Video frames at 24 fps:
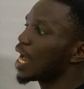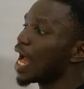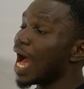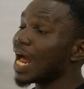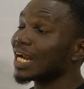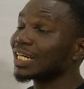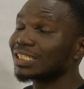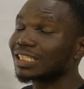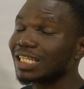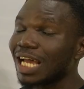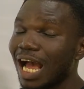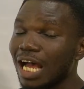
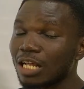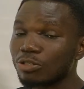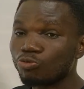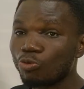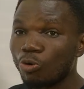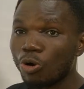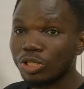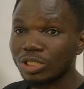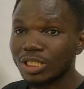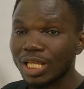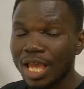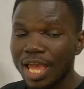and it has
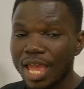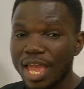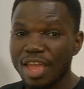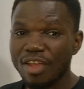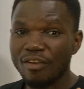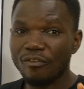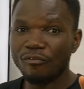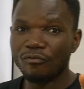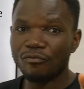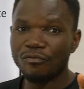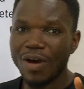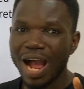a
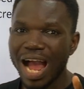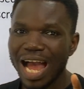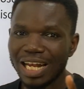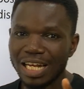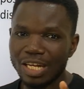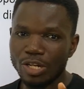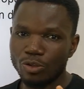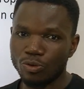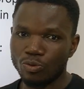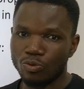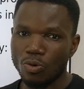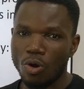
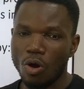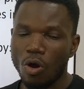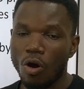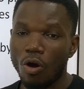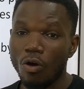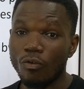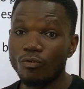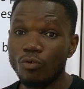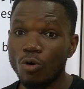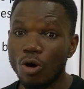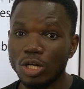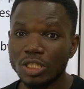value
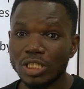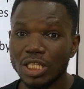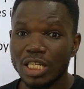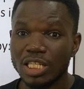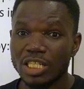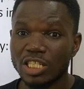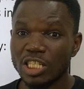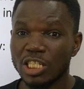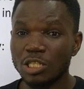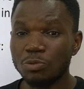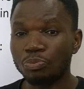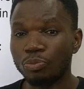of
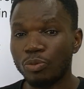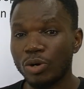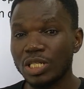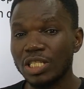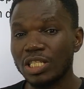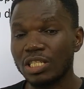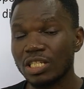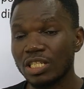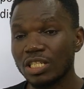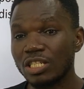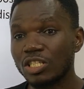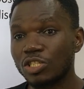
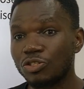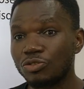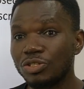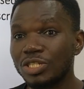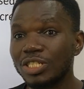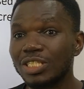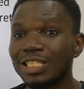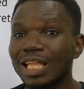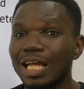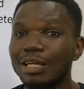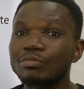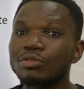6.63
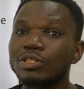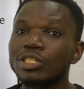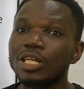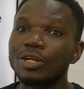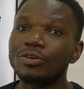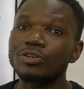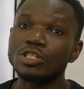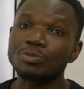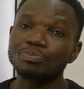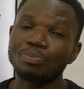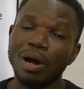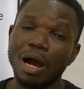times 10
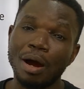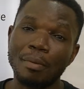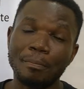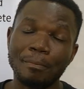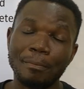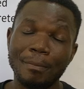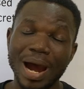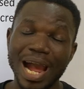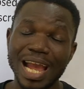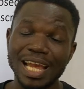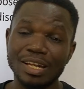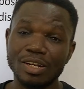raised to the power
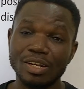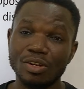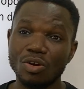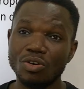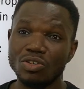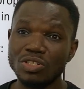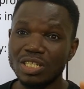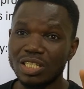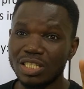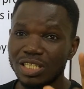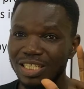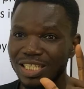minus
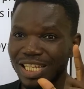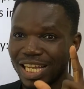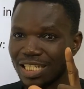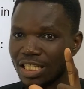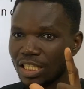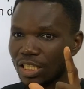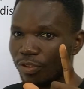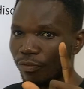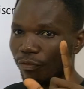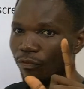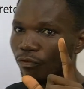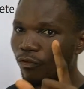
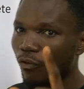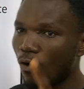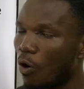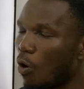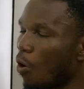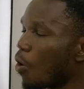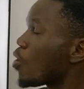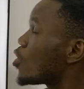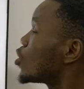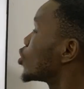34